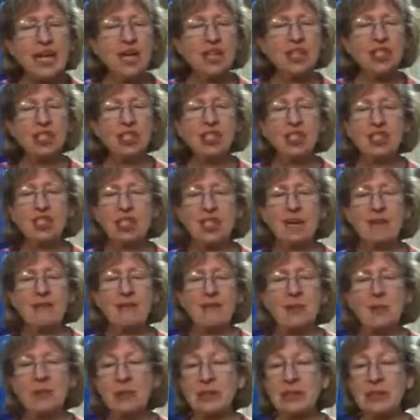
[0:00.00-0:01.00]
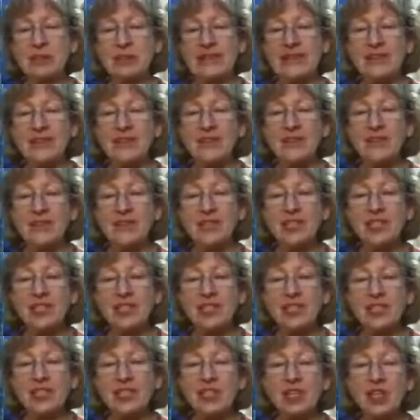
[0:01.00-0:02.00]
Sharon believed.
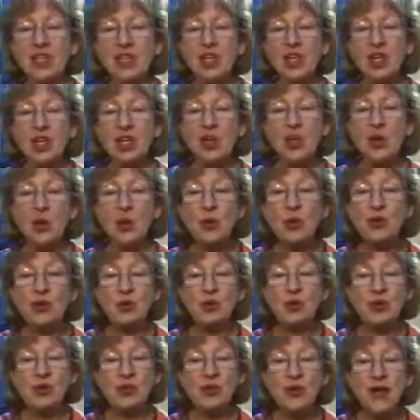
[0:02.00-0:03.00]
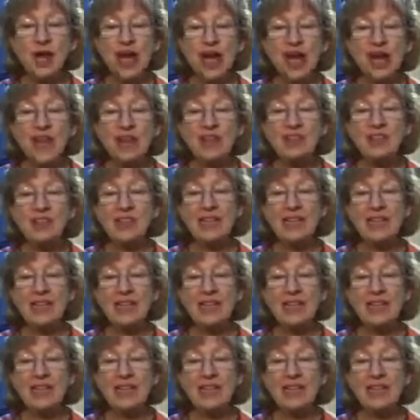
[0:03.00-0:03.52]
Those who survived the